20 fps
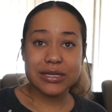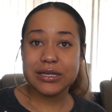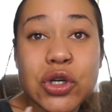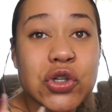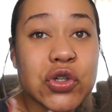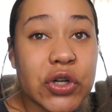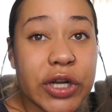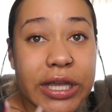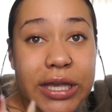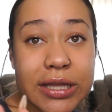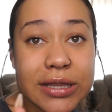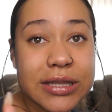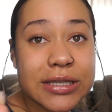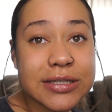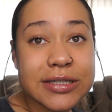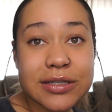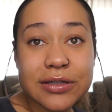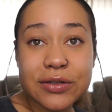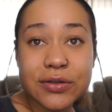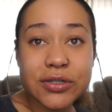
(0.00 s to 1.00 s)
Drink the
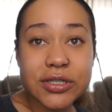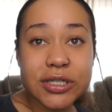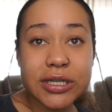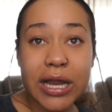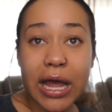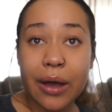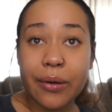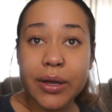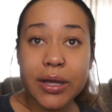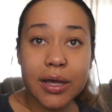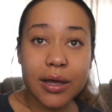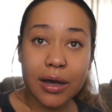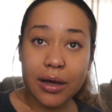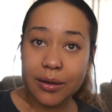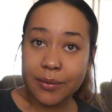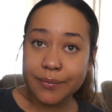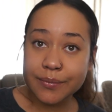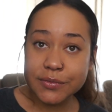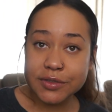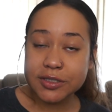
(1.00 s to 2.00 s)
solution how it
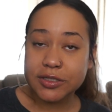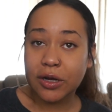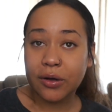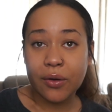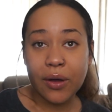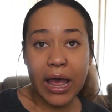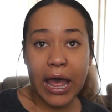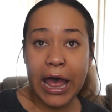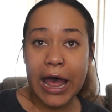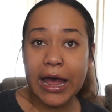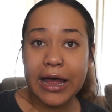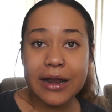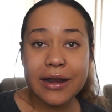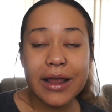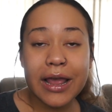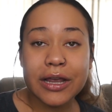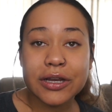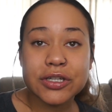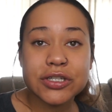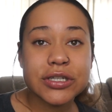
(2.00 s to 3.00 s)
comes. Don't add
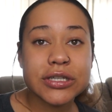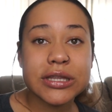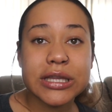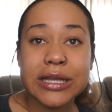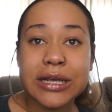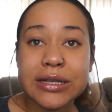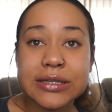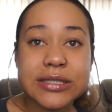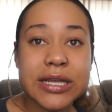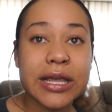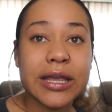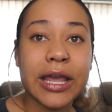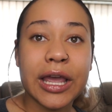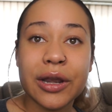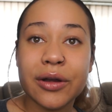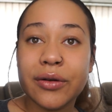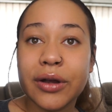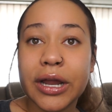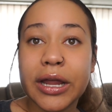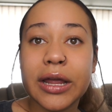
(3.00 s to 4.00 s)
extra things like
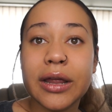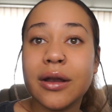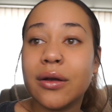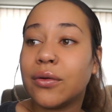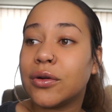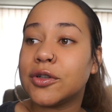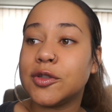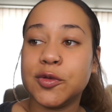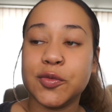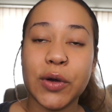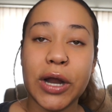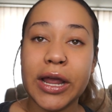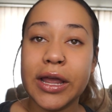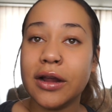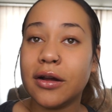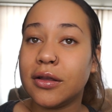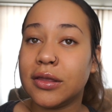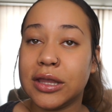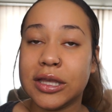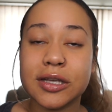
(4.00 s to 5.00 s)
Gatorade or Sprite
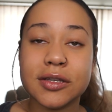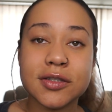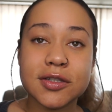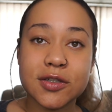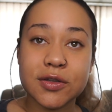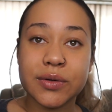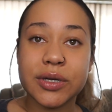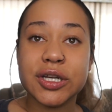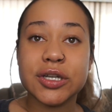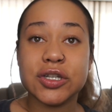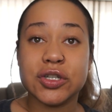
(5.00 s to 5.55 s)
or things to it.